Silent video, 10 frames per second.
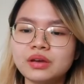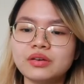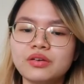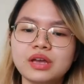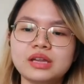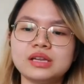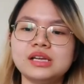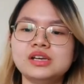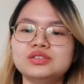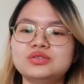Great.
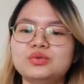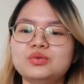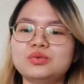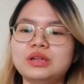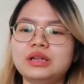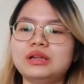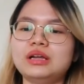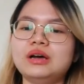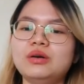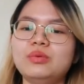So
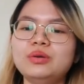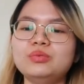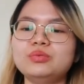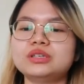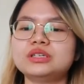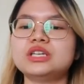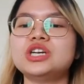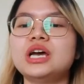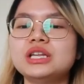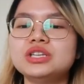what were the
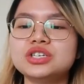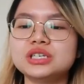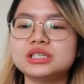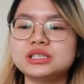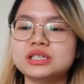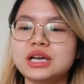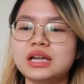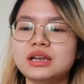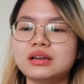challenges that